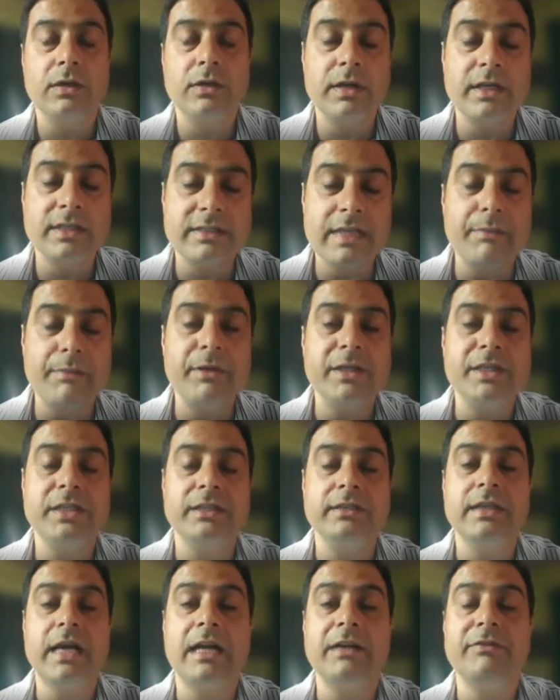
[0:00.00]

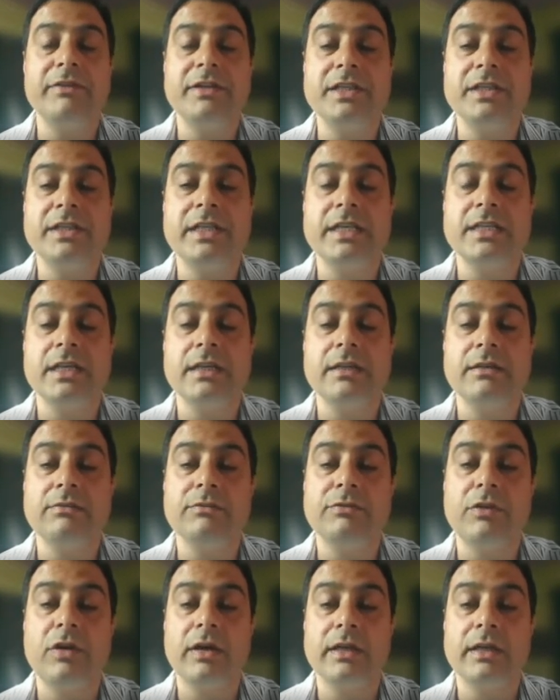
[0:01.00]
establishing that
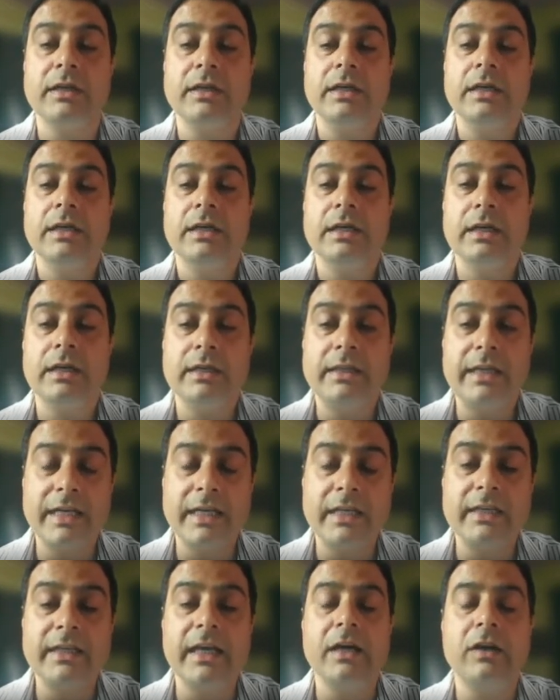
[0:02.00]
vegetation, for
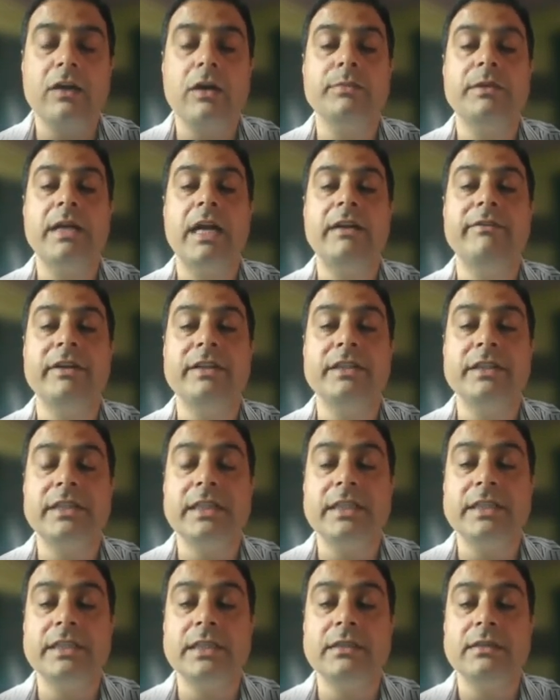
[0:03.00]
taking care of that
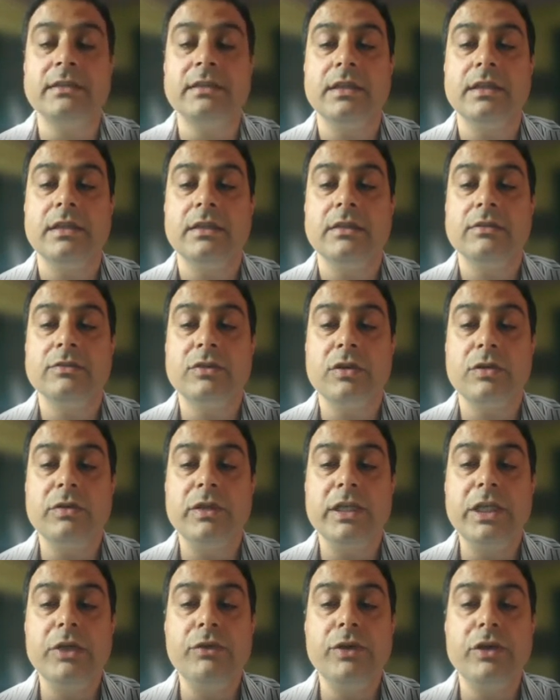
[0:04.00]
vegetation. So
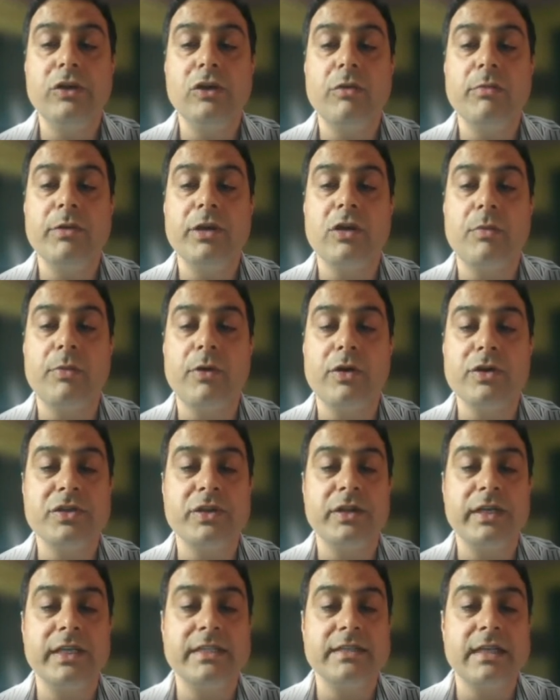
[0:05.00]
new economic
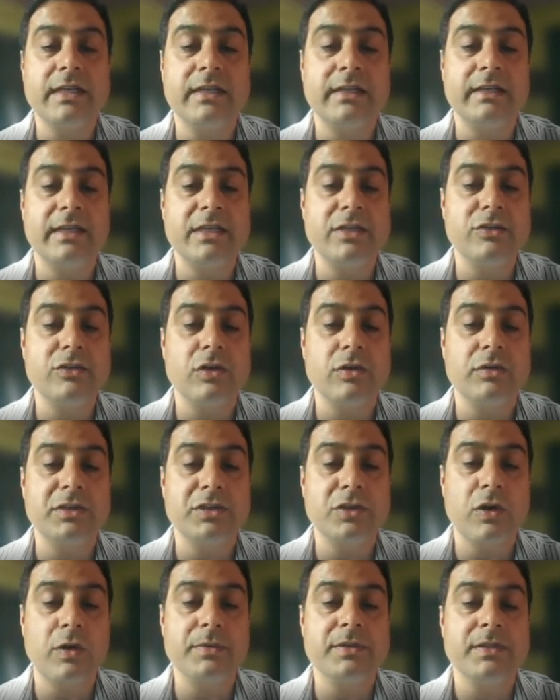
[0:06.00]
opportunities and green
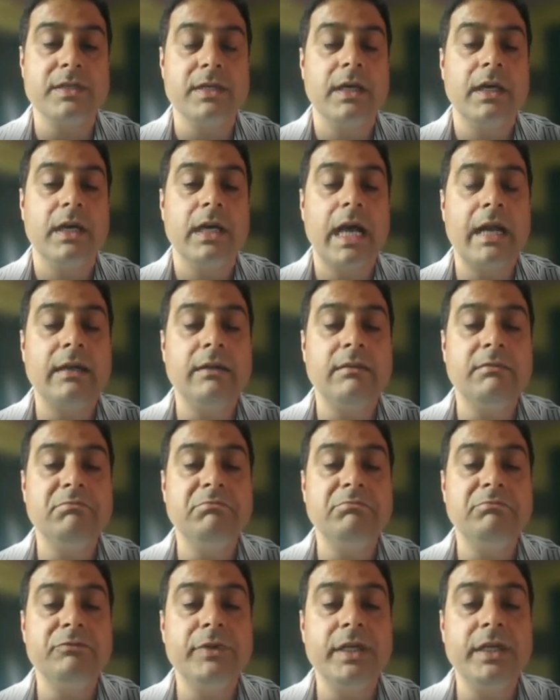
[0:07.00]
jobs,
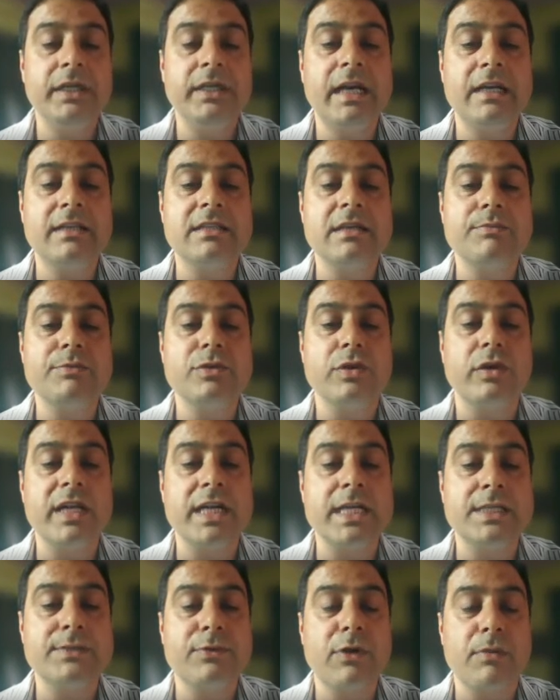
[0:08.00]
and we get some
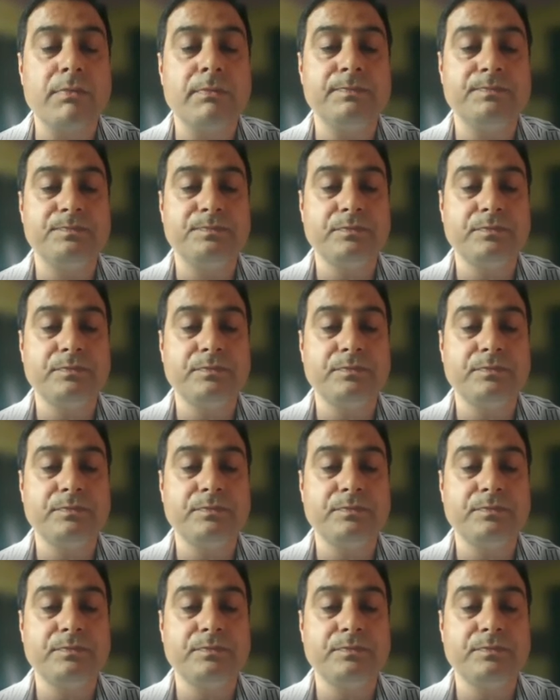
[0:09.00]
solace from